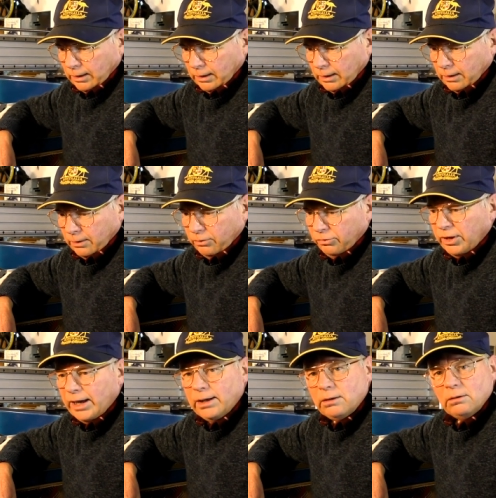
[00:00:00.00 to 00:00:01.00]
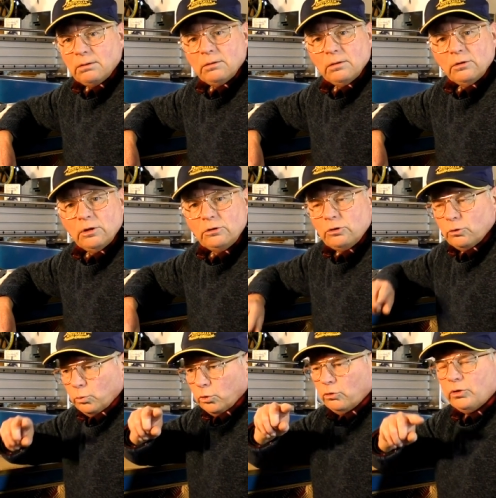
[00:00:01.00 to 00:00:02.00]
uh, then that you
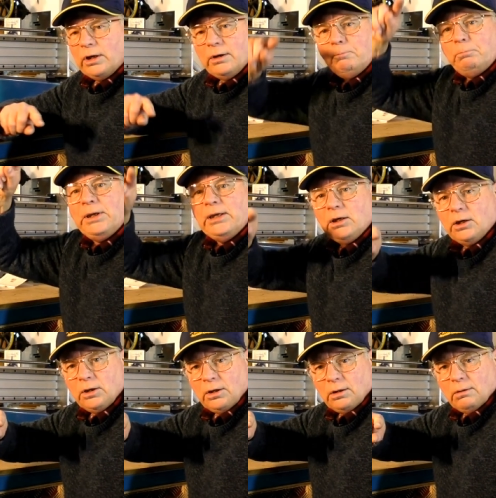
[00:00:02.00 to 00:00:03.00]
will get a peak